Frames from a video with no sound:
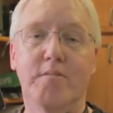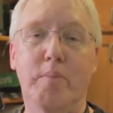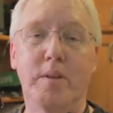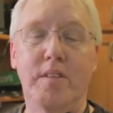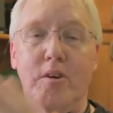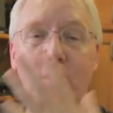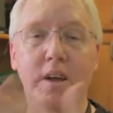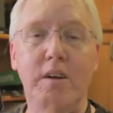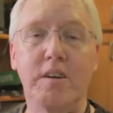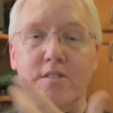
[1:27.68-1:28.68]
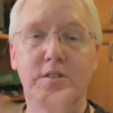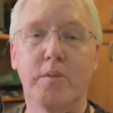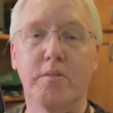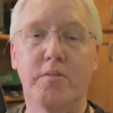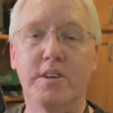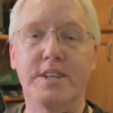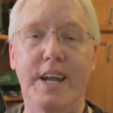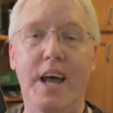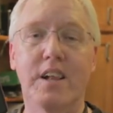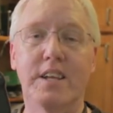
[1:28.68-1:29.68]
Been learning some of the
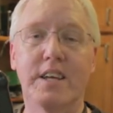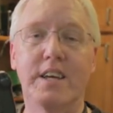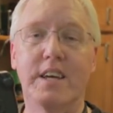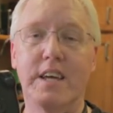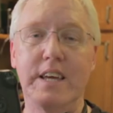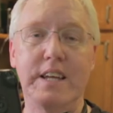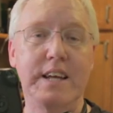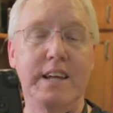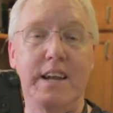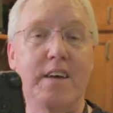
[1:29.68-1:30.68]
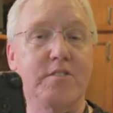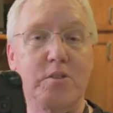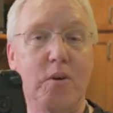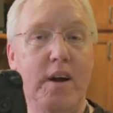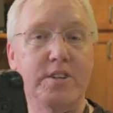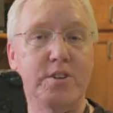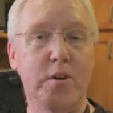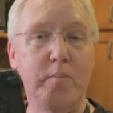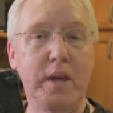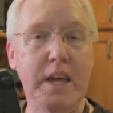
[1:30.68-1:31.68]
functionality. It hasn't crashed
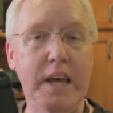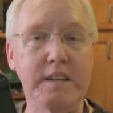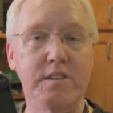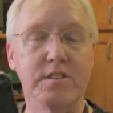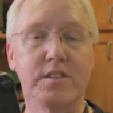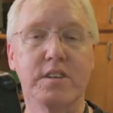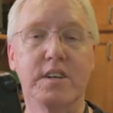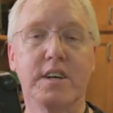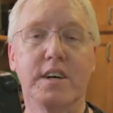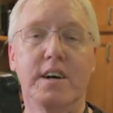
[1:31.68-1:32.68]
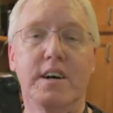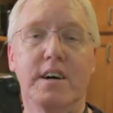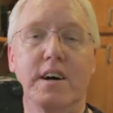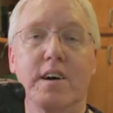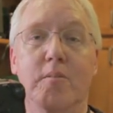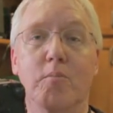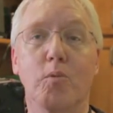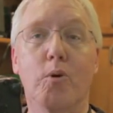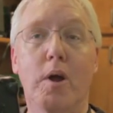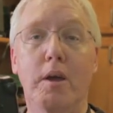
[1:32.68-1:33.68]
on me yet.
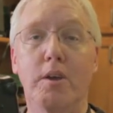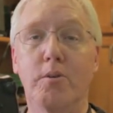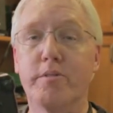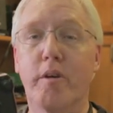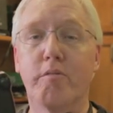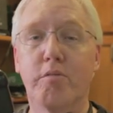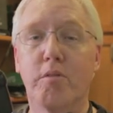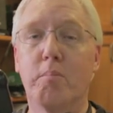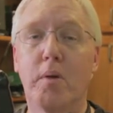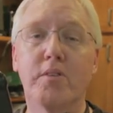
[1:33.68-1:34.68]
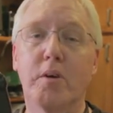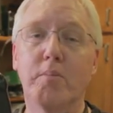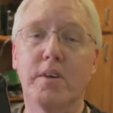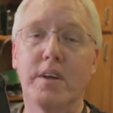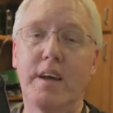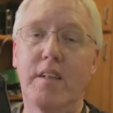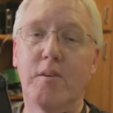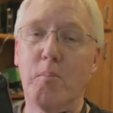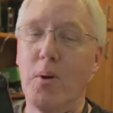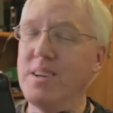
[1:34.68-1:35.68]
Would I use it for a
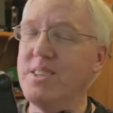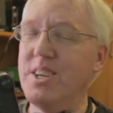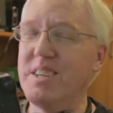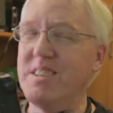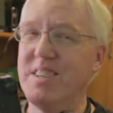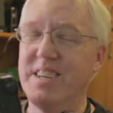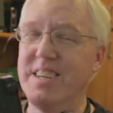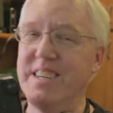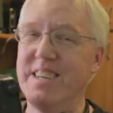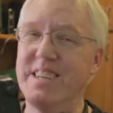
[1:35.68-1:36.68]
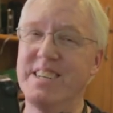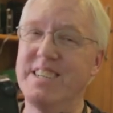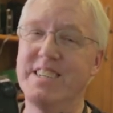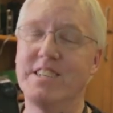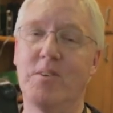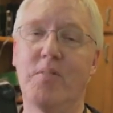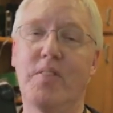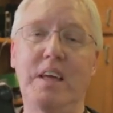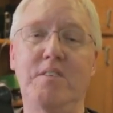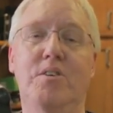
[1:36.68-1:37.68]
multi-million-dollar project? I don't
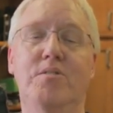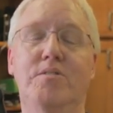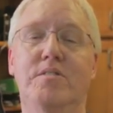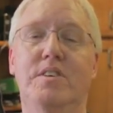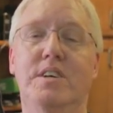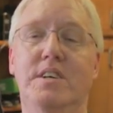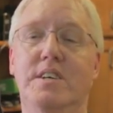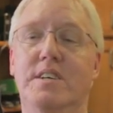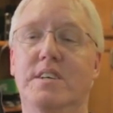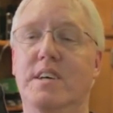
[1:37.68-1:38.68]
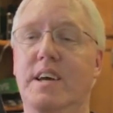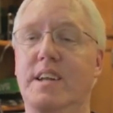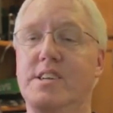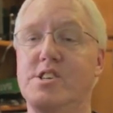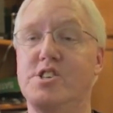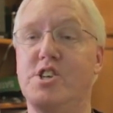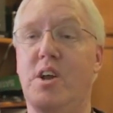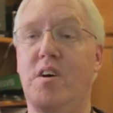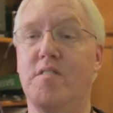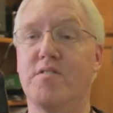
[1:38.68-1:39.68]
think so. And it just
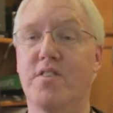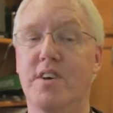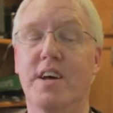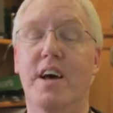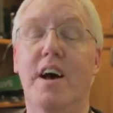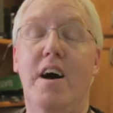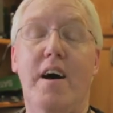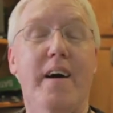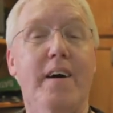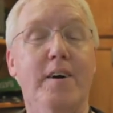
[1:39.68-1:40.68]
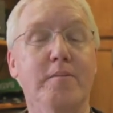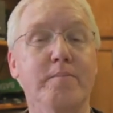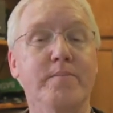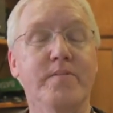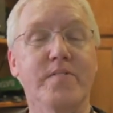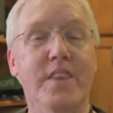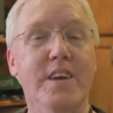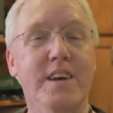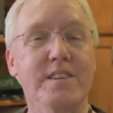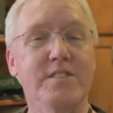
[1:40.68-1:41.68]
shut off.
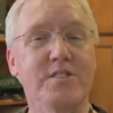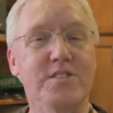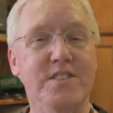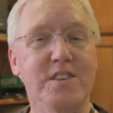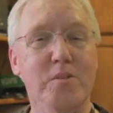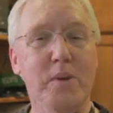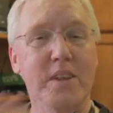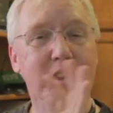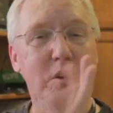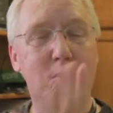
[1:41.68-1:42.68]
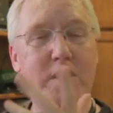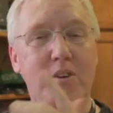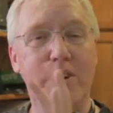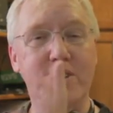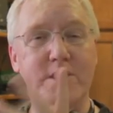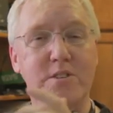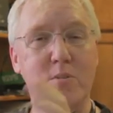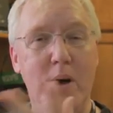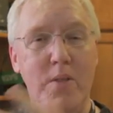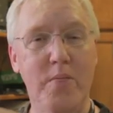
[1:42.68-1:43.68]
I'd still be a little bit cautious
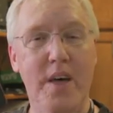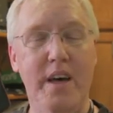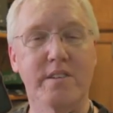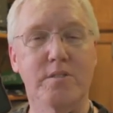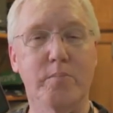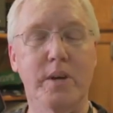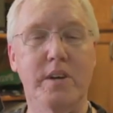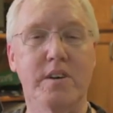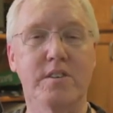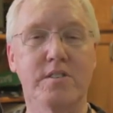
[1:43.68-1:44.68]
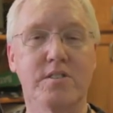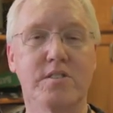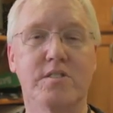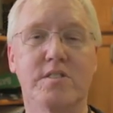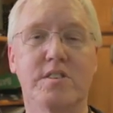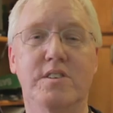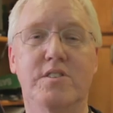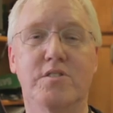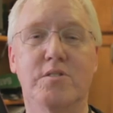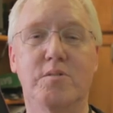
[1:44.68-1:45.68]
about that because it
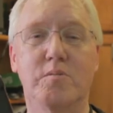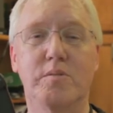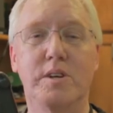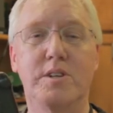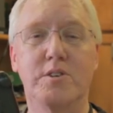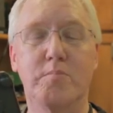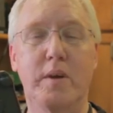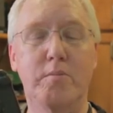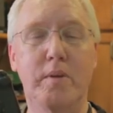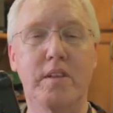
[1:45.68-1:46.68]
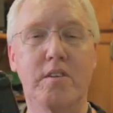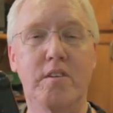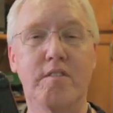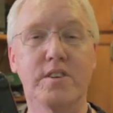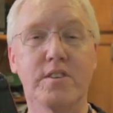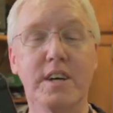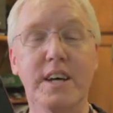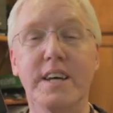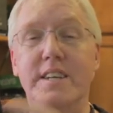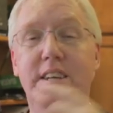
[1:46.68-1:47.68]
just makes me a little nervous.
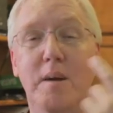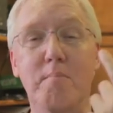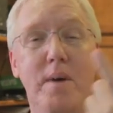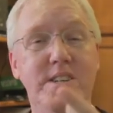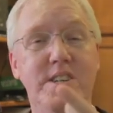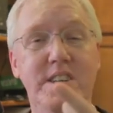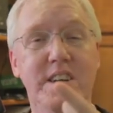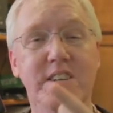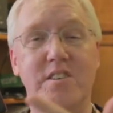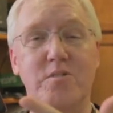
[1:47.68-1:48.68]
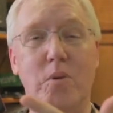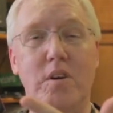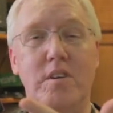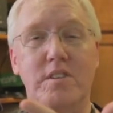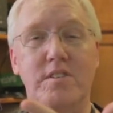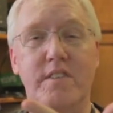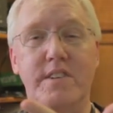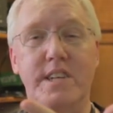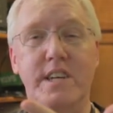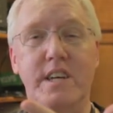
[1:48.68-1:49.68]
Did I mention that it doesn't work on the
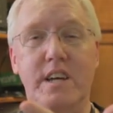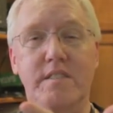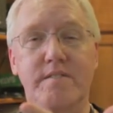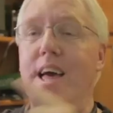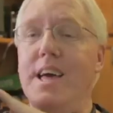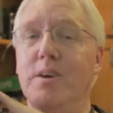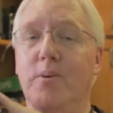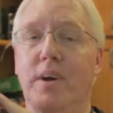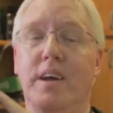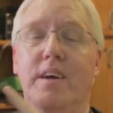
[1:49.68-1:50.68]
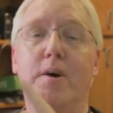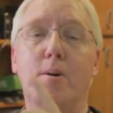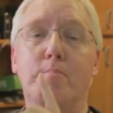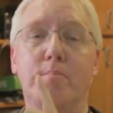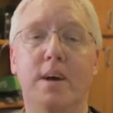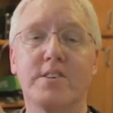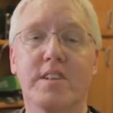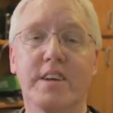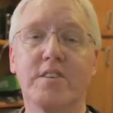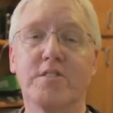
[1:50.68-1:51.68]
7D yet? Anyway,
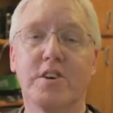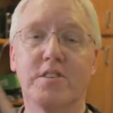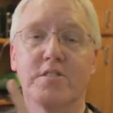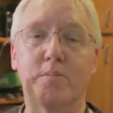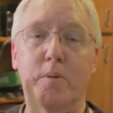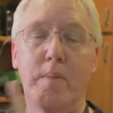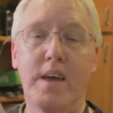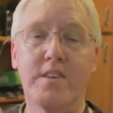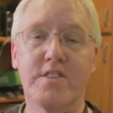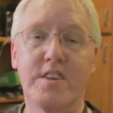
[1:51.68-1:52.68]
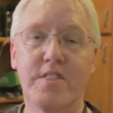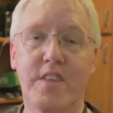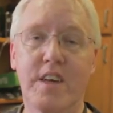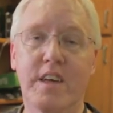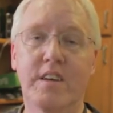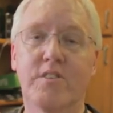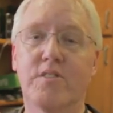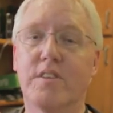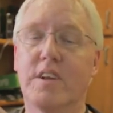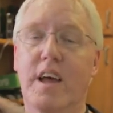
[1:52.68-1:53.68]
Magic Lantern does some amazing
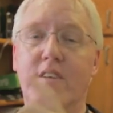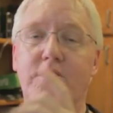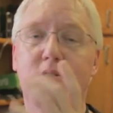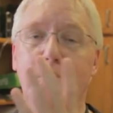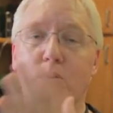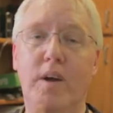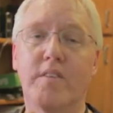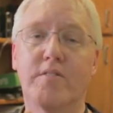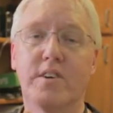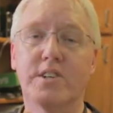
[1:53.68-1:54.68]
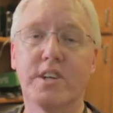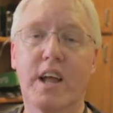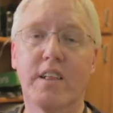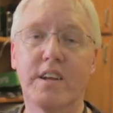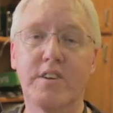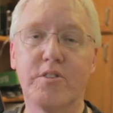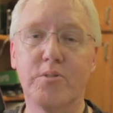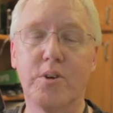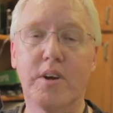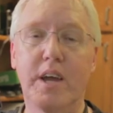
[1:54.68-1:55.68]
things. It adds some great functionality
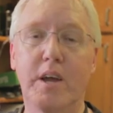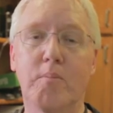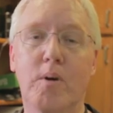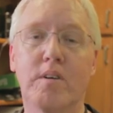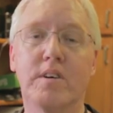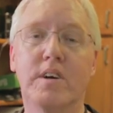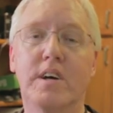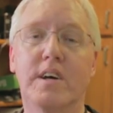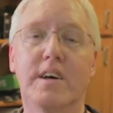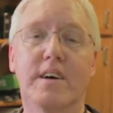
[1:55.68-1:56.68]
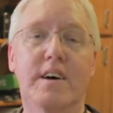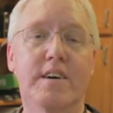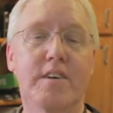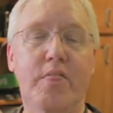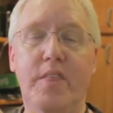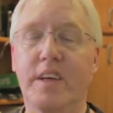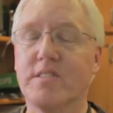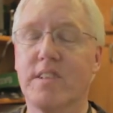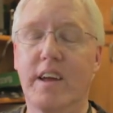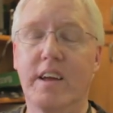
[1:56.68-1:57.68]
to your camera.
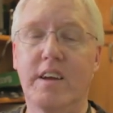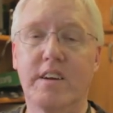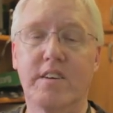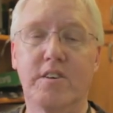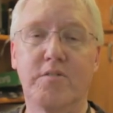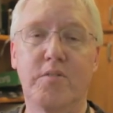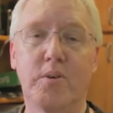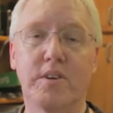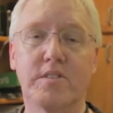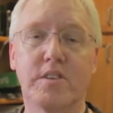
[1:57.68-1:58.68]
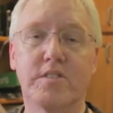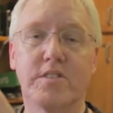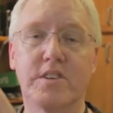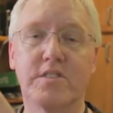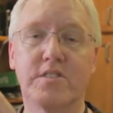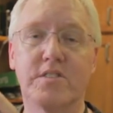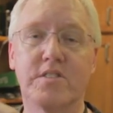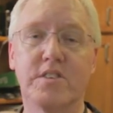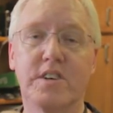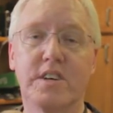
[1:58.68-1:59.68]
Things like focus
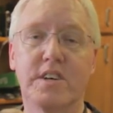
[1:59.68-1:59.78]
assist,